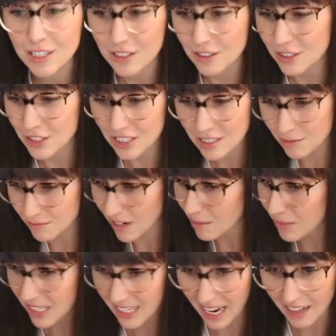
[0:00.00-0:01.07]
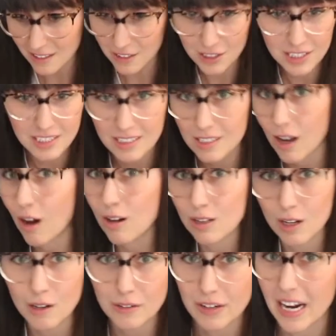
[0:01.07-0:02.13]
you're just rubbing allergens all
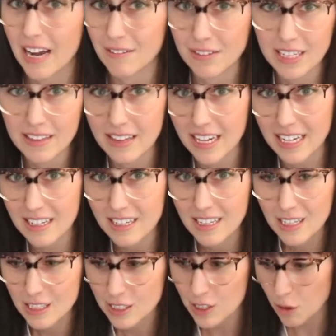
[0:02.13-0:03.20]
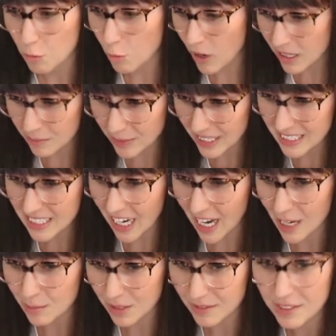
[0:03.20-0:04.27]
over everything. So one big
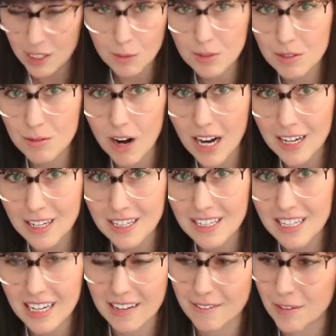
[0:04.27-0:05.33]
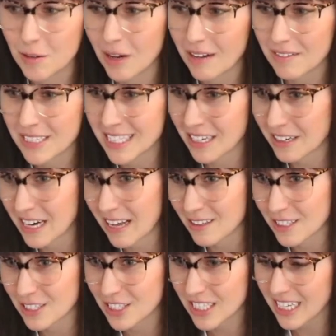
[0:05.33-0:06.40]
tub of soapy water, if you have a dairy
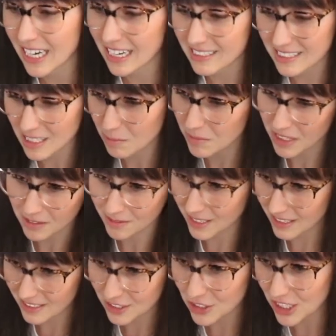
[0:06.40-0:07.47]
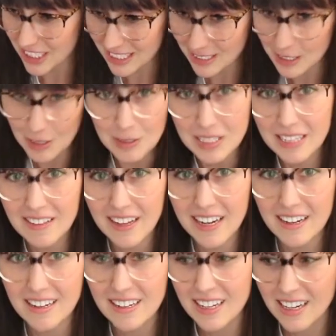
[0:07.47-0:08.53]
allergy and something with cheese goes in
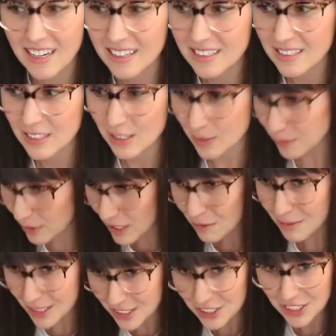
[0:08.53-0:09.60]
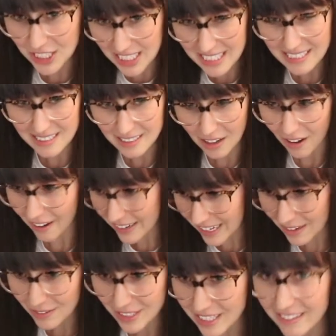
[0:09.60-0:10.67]
there, there's pretty much cheese on
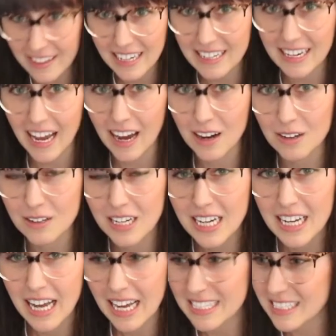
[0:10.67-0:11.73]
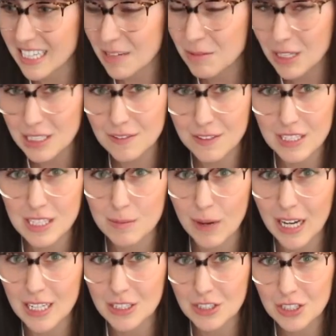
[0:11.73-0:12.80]
everything now. And same goes for the
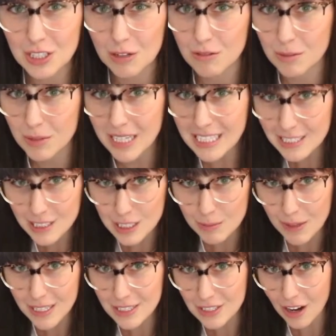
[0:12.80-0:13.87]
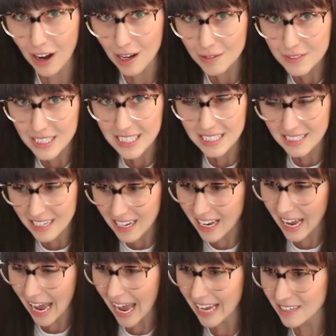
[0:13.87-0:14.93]
sponge. So replace your sponge often
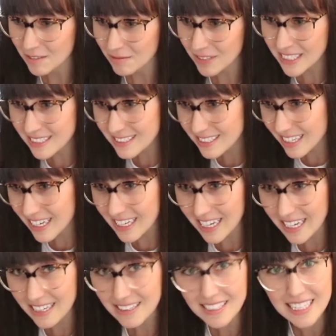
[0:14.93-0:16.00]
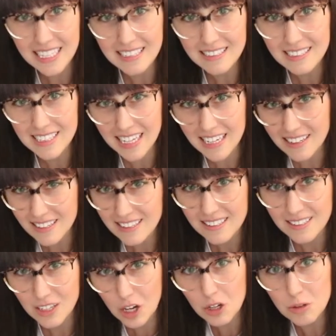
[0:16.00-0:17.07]
and rinse in a clean sink.
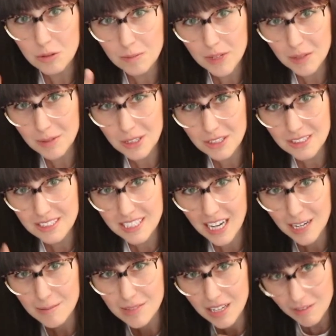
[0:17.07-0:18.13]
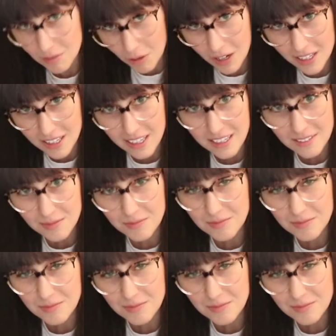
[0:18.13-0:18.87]
No communal tubs of water.